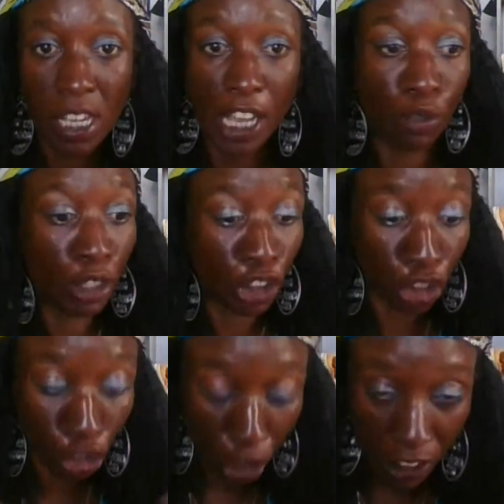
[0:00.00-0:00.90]
And you need to
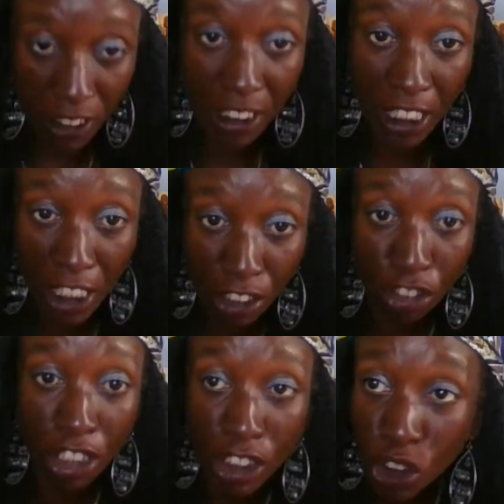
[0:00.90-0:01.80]
trust in
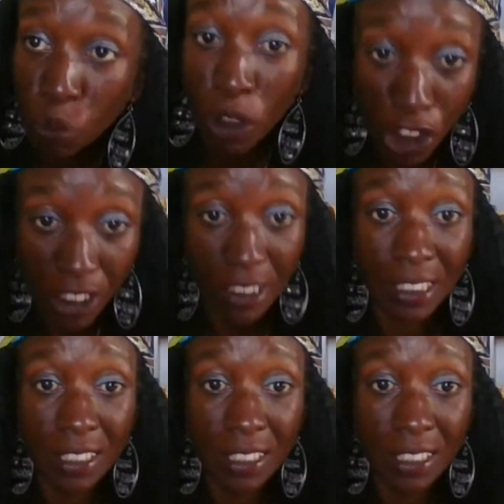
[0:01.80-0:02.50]
your intuition.